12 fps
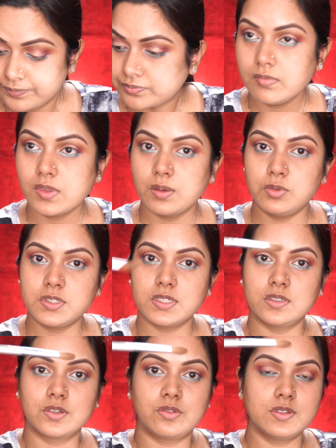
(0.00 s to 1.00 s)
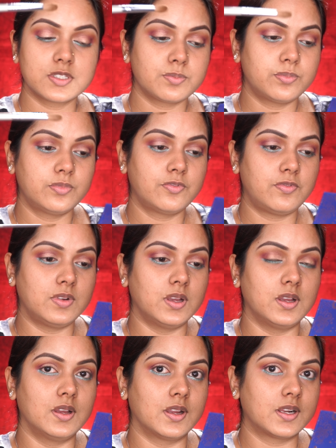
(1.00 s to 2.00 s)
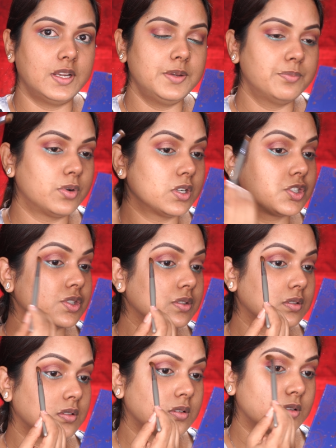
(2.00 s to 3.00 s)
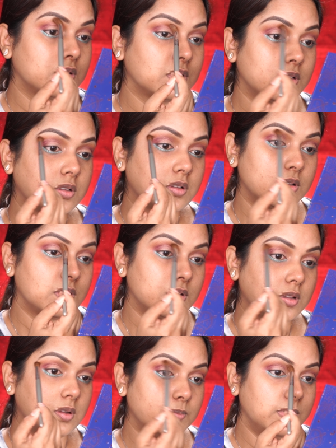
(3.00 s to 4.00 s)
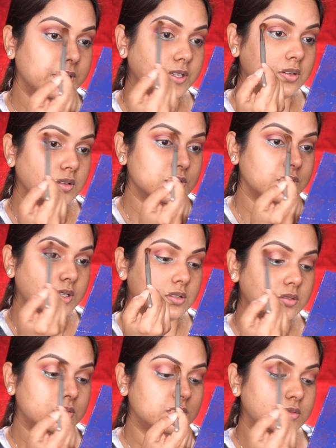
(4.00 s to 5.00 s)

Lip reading: I'm going to take a clean brush and blend it all together.